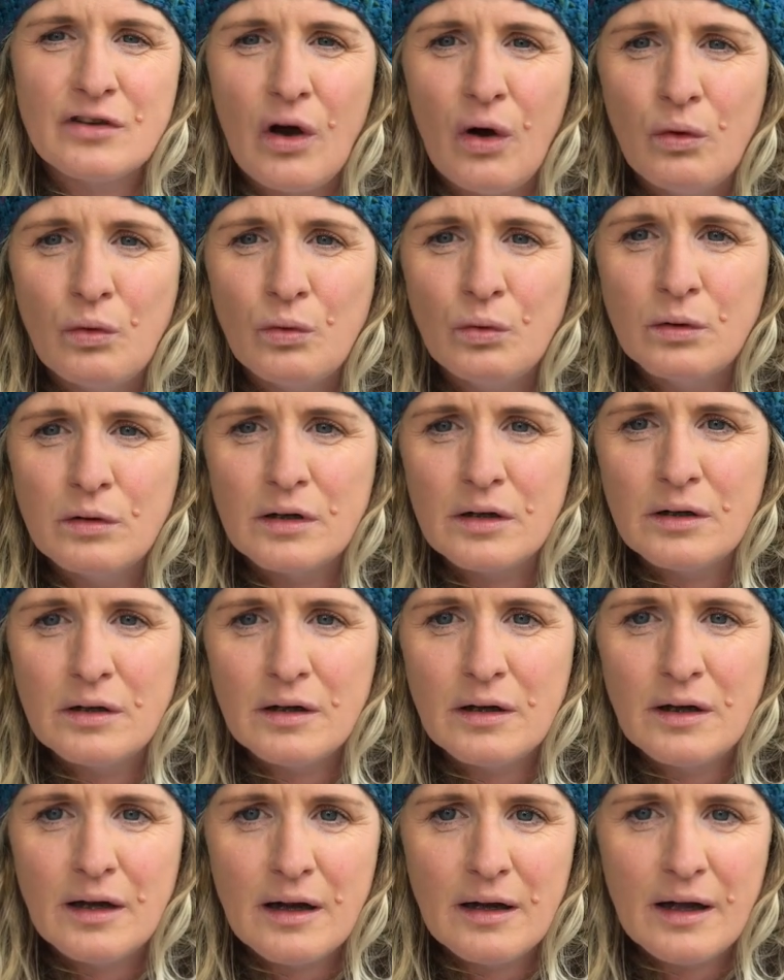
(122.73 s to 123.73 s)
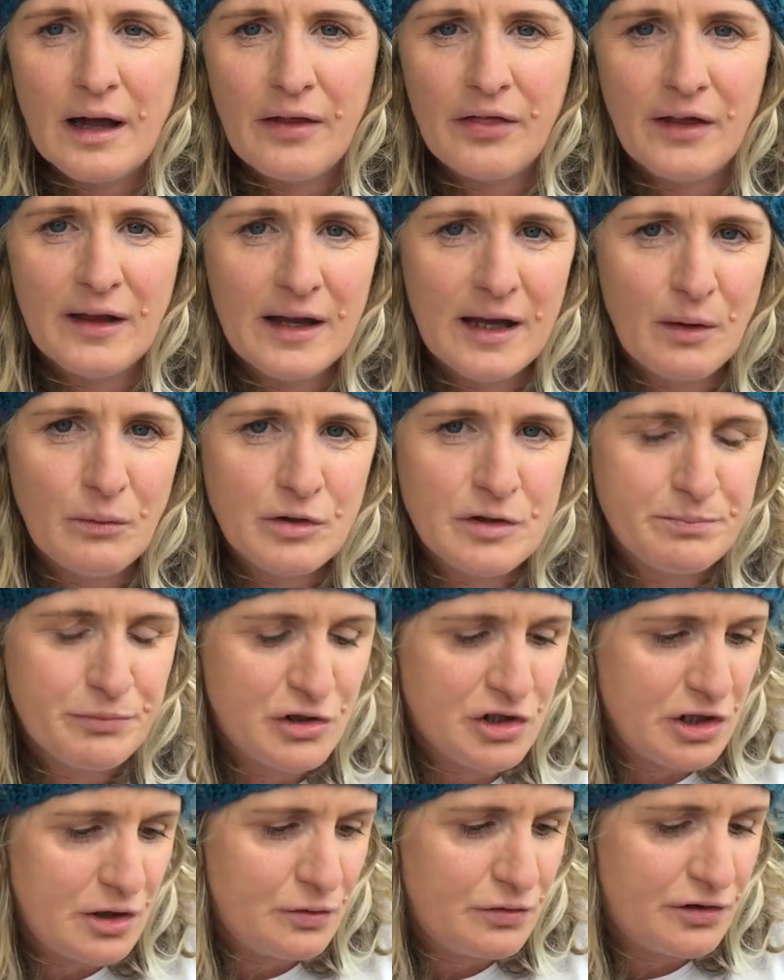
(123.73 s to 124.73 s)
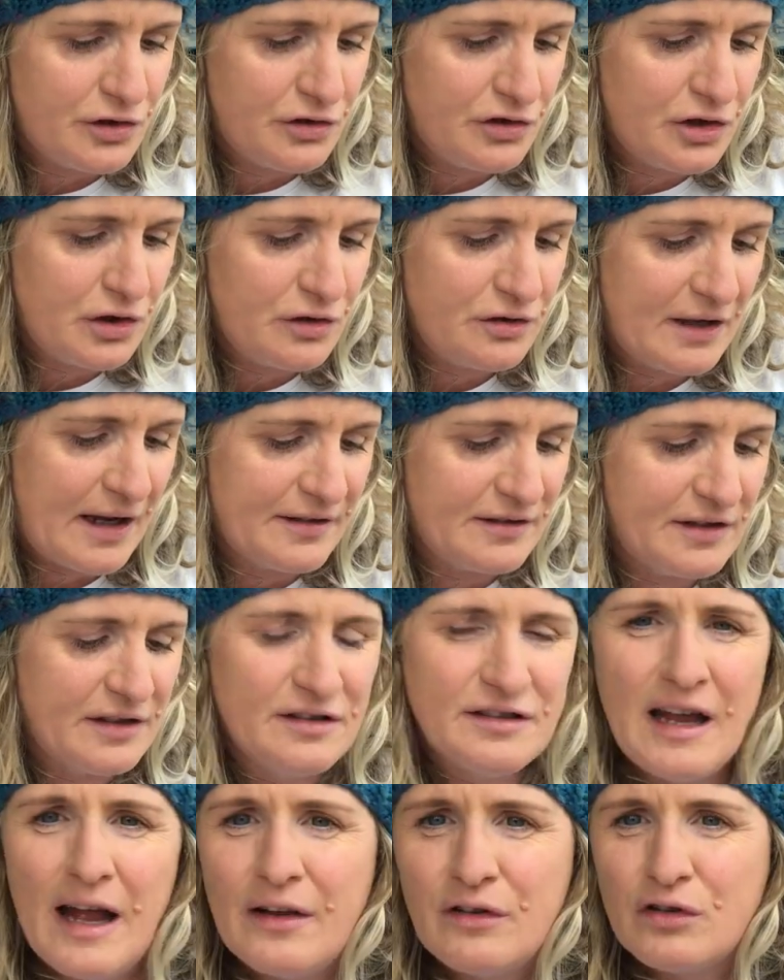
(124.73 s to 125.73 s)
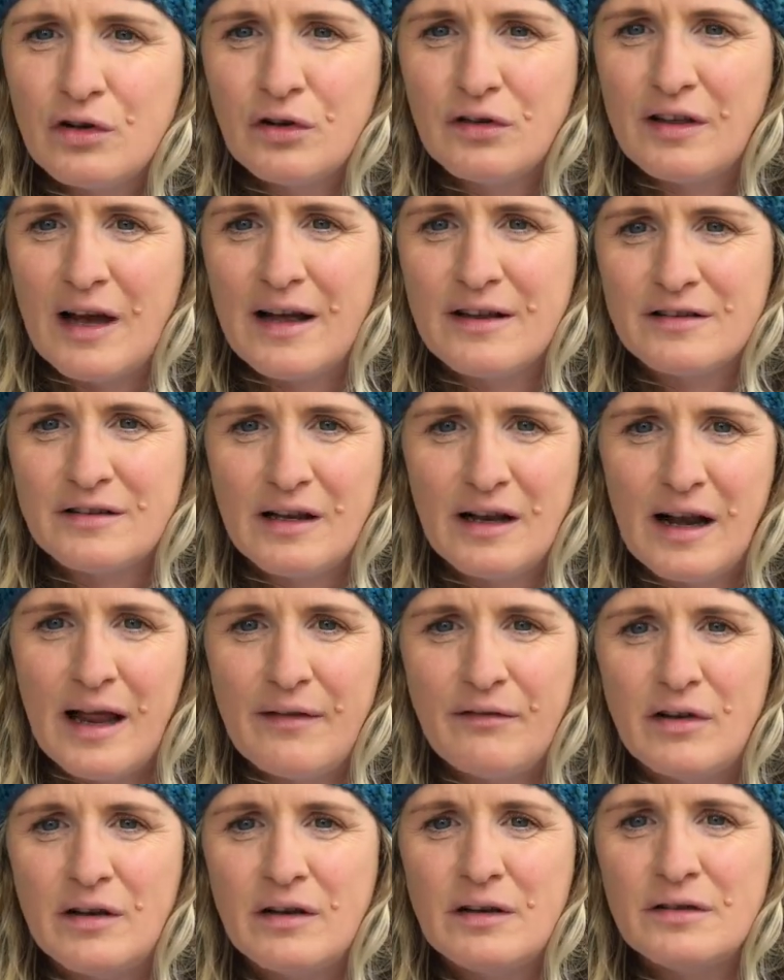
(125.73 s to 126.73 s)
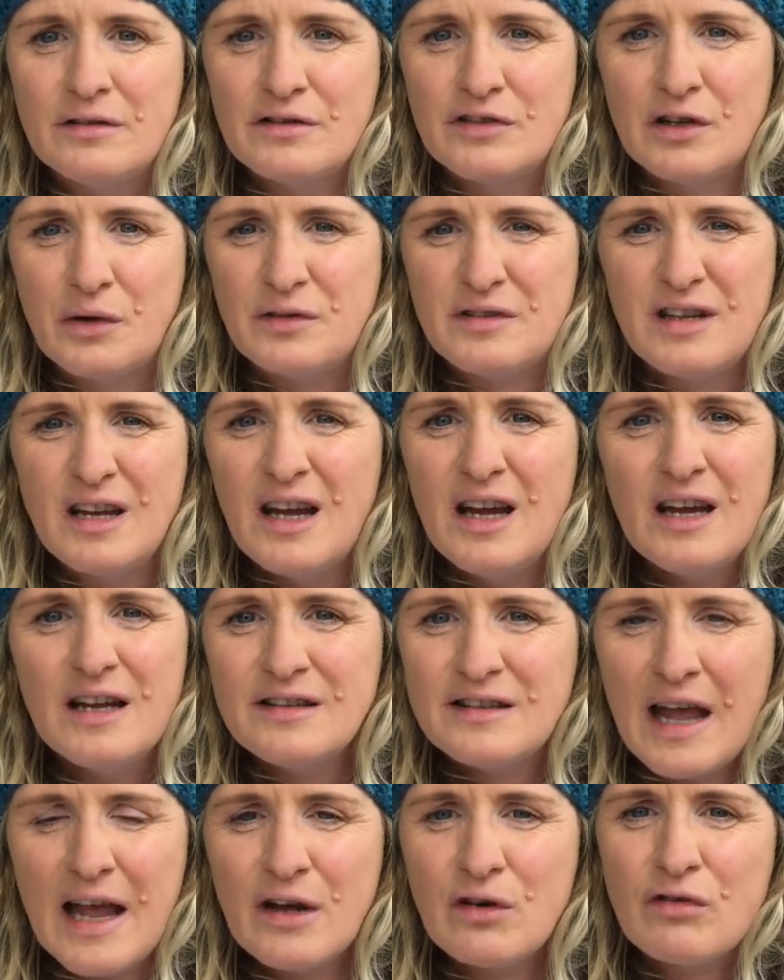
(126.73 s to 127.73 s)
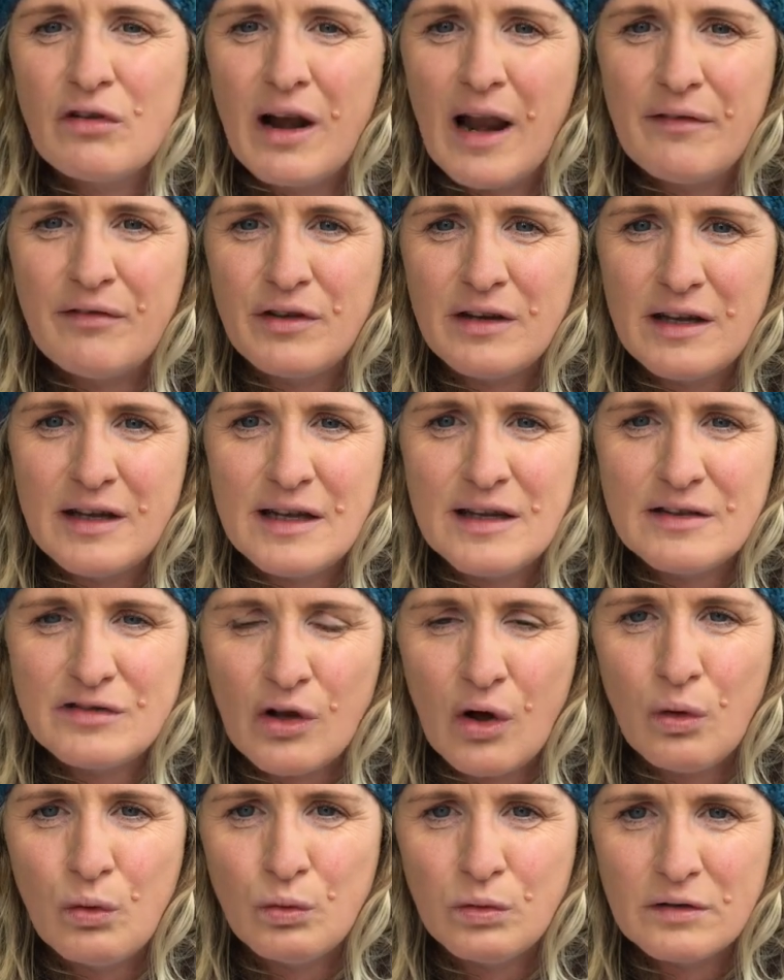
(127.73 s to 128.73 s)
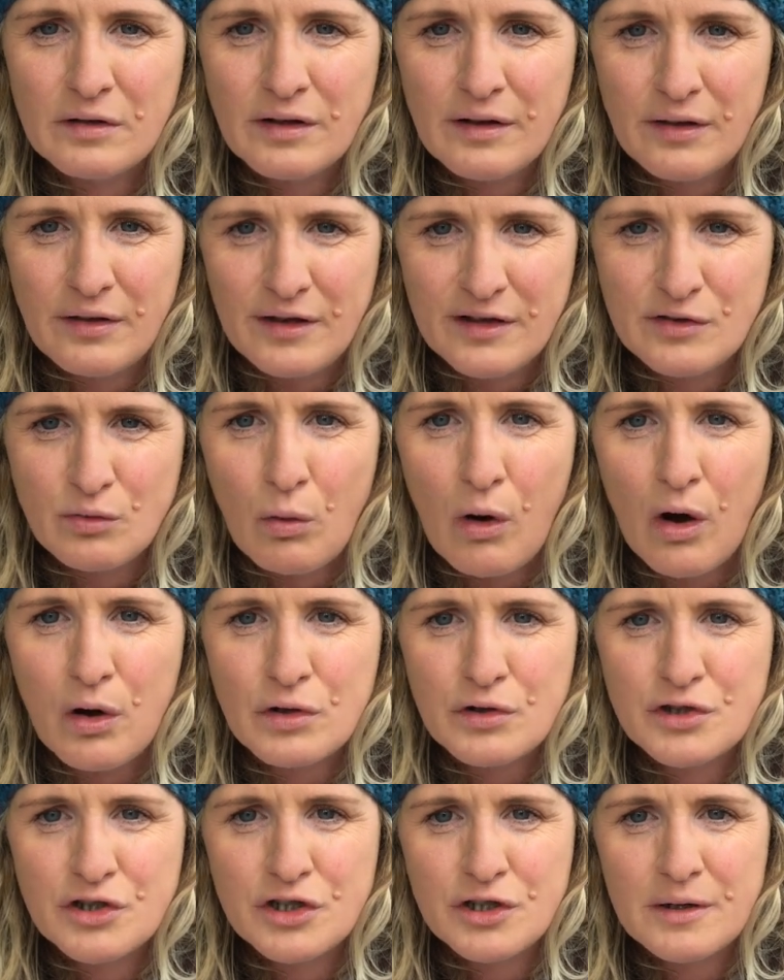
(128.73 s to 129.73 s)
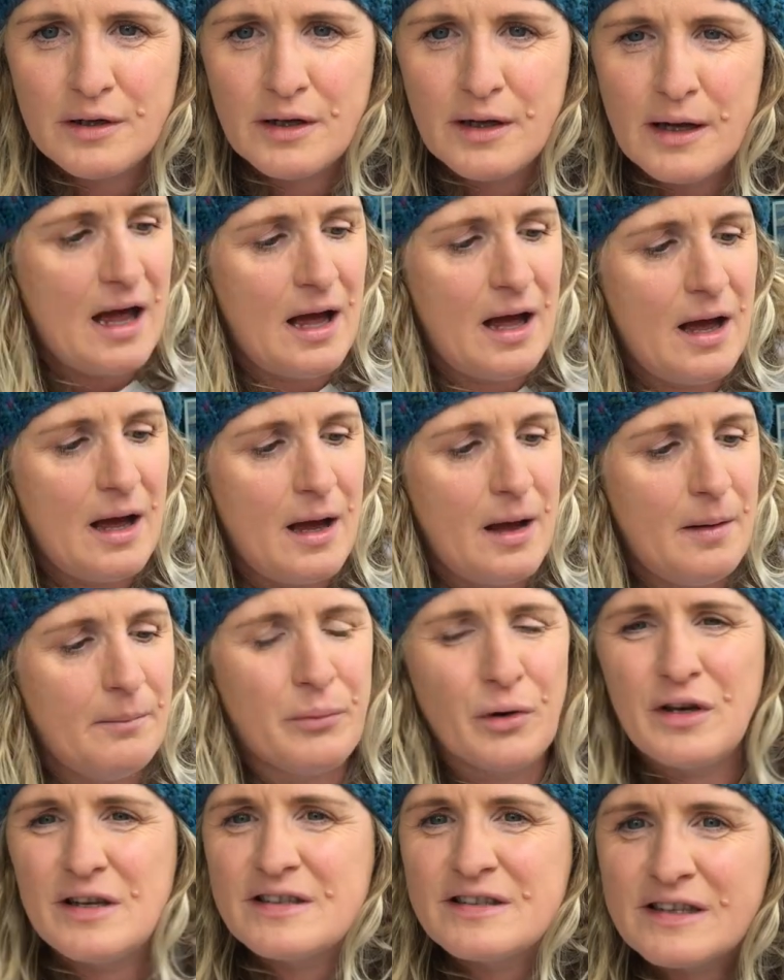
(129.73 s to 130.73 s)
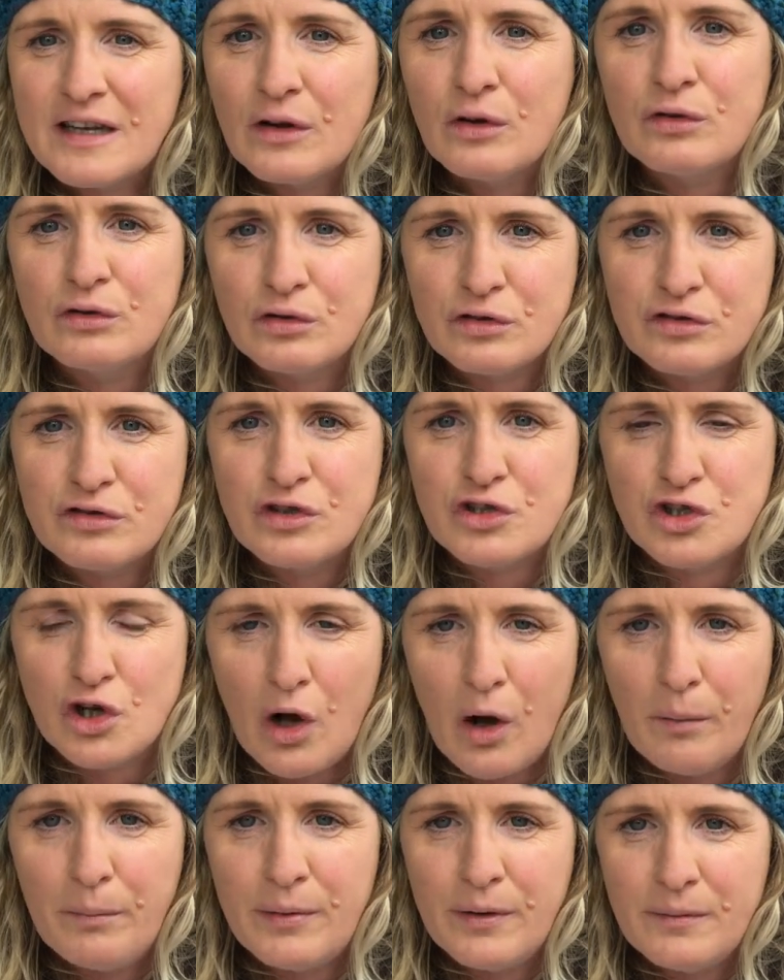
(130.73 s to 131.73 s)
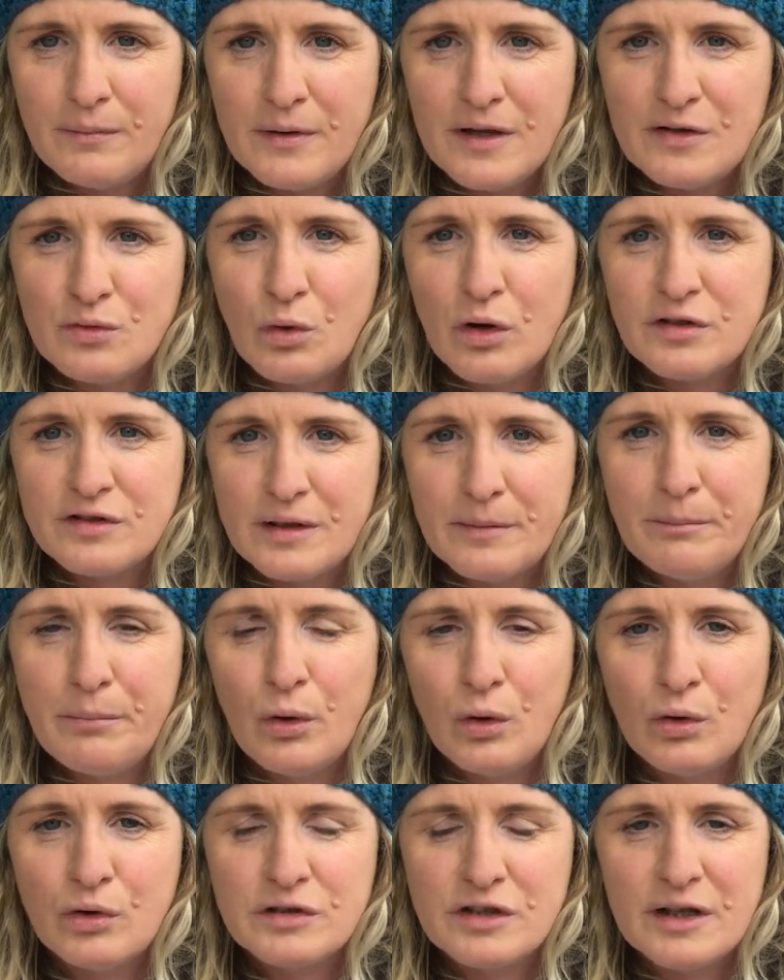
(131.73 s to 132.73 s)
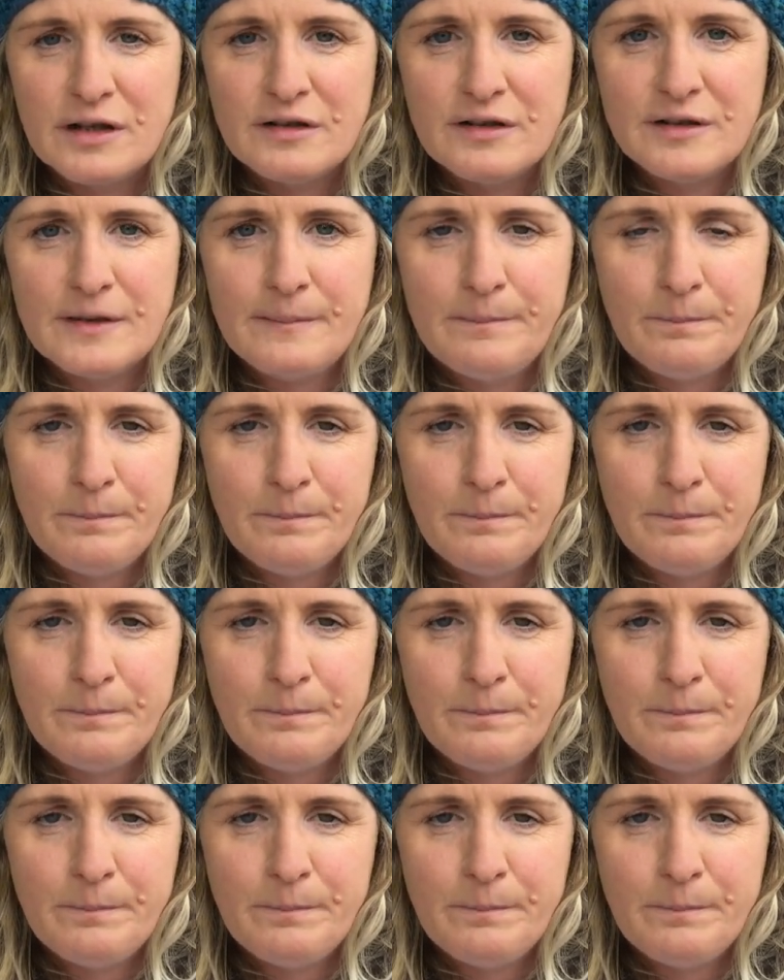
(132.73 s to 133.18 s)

old. I think it was produced in 2010, 2011. So it's 10 or 11 years old, this watch. But it still does the job, is what's important.